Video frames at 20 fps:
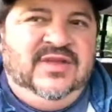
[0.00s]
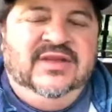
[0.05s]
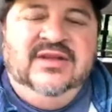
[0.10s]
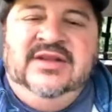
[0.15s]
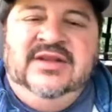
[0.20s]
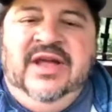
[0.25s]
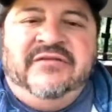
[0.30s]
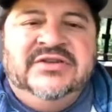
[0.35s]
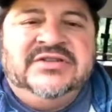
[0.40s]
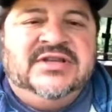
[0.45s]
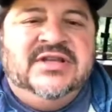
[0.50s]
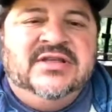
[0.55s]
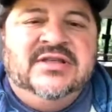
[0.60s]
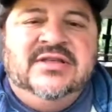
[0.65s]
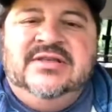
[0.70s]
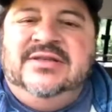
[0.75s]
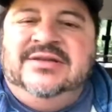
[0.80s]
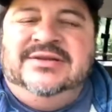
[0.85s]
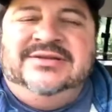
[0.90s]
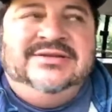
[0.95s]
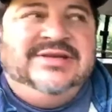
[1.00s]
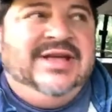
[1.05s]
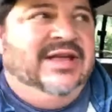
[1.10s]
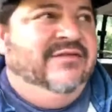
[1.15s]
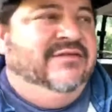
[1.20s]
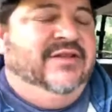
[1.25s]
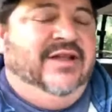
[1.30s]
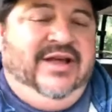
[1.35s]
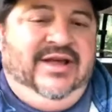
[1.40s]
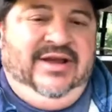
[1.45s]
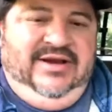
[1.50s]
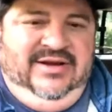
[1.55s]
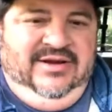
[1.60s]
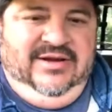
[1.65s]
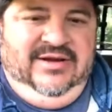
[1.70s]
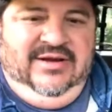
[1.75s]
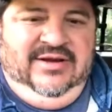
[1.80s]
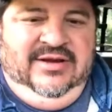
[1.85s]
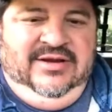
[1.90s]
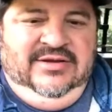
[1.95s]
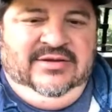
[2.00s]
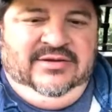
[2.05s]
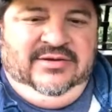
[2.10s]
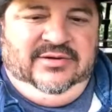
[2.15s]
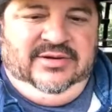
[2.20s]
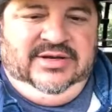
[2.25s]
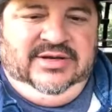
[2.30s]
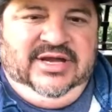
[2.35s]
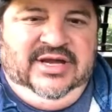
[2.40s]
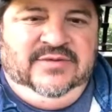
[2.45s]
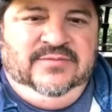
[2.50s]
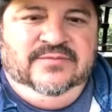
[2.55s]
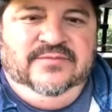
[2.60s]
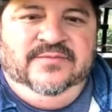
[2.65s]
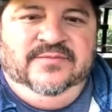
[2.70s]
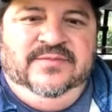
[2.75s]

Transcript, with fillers: Never seen the day of light, okay?